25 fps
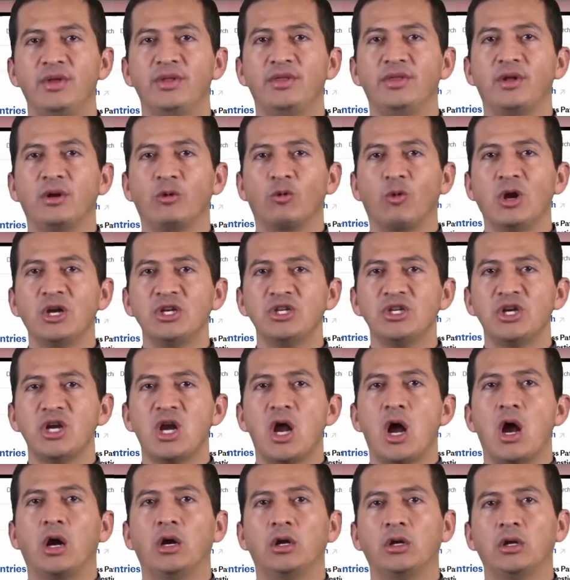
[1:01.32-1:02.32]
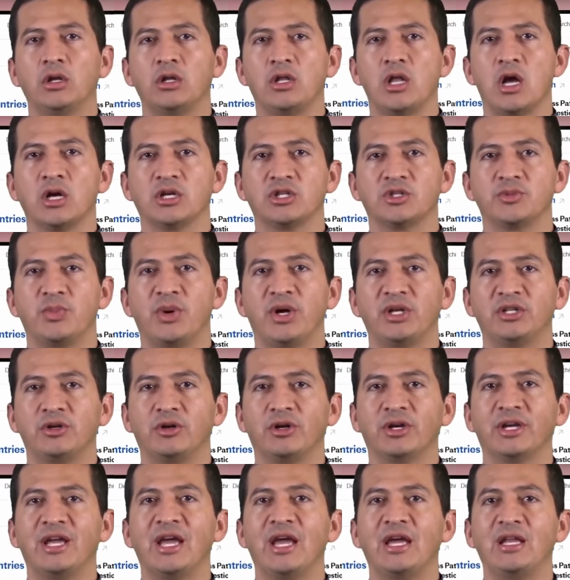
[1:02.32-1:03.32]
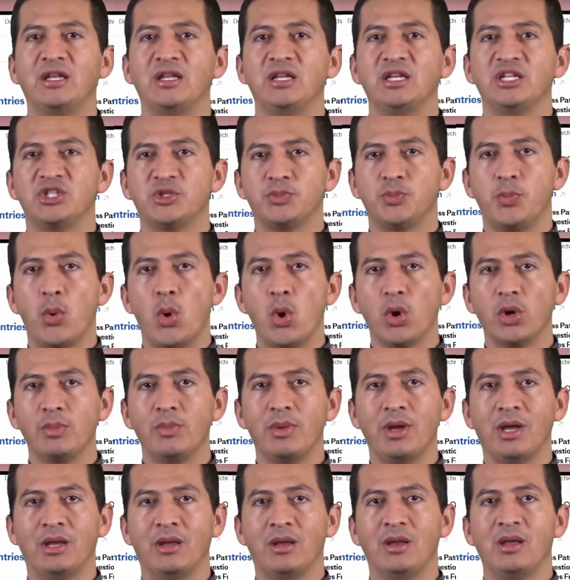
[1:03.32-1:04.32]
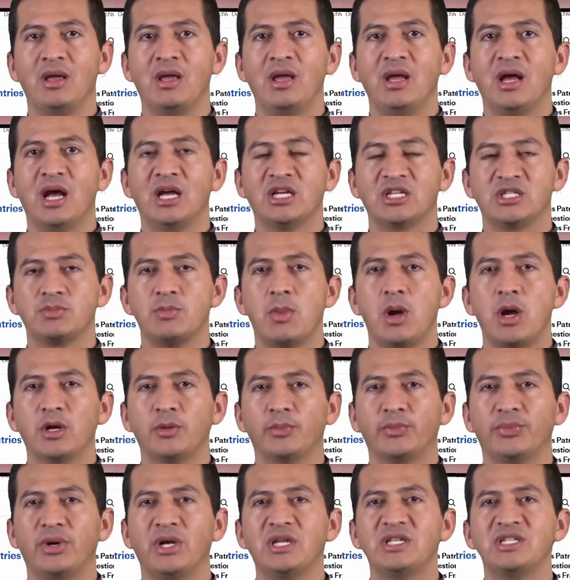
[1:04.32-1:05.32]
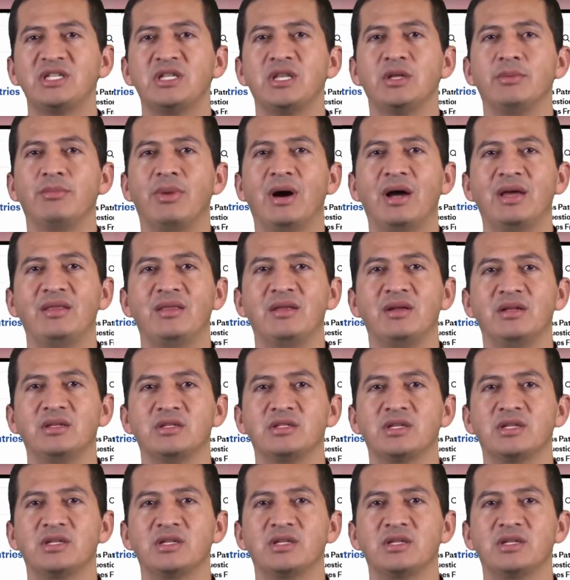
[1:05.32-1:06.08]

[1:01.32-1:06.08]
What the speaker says: The Russian Orthodox Patriarchate spokesman has mocked President Biden's